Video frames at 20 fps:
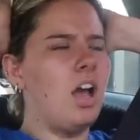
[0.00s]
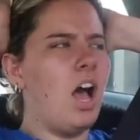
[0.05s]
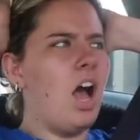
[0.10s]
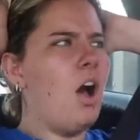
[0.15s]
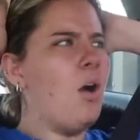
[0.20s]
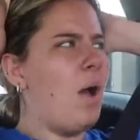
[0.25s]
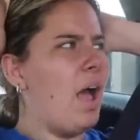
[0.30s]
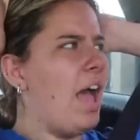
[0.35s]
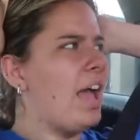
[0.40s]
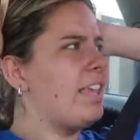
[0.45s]

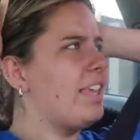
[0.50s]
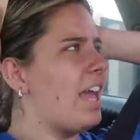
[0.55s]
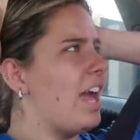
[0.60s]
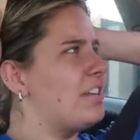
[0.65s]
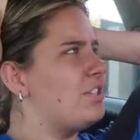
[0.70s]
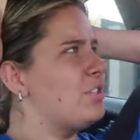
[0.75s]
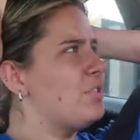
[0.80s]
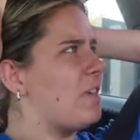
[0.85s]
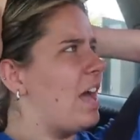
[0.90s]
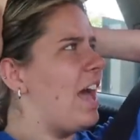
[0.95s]
Oh, heck yeah,
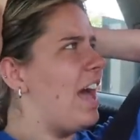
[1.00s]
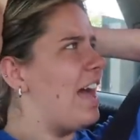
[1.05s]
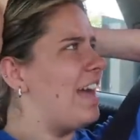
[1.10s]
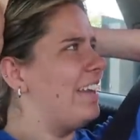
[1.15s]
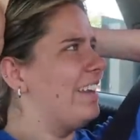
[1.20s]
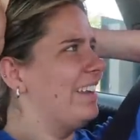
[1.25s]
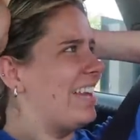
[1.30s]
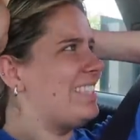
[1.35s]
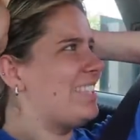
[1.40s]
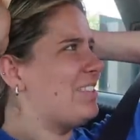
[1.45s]
do
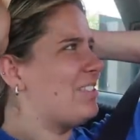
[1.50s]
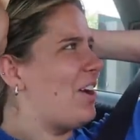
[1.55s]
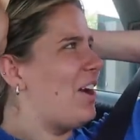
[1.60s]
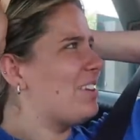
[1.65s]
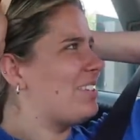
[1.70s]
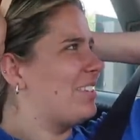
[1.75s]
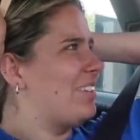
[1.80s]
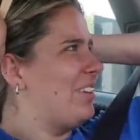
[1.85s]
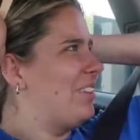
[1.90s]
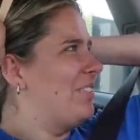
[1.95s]
that. That sounds
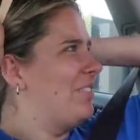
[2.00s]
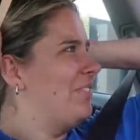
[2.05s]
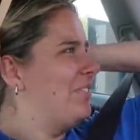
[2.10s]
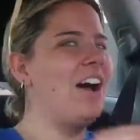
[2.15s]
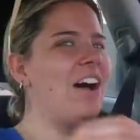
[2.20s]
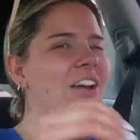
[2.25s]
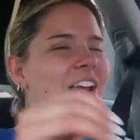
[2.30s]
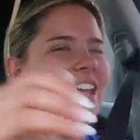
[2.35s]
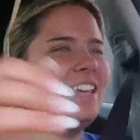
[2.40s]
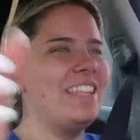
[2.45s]
awesome.
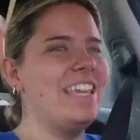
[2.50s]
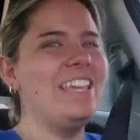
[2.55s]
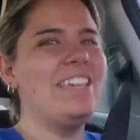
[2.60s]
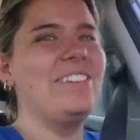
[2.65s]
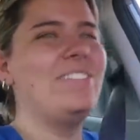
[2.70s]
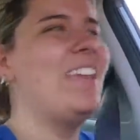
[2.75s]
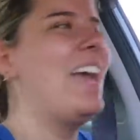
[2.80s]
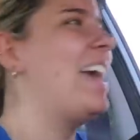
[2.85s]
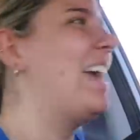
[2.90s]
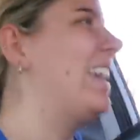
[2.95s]
Okay, thank
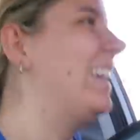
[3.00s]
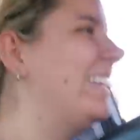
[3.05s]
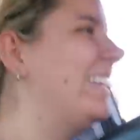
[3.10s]
you, yay.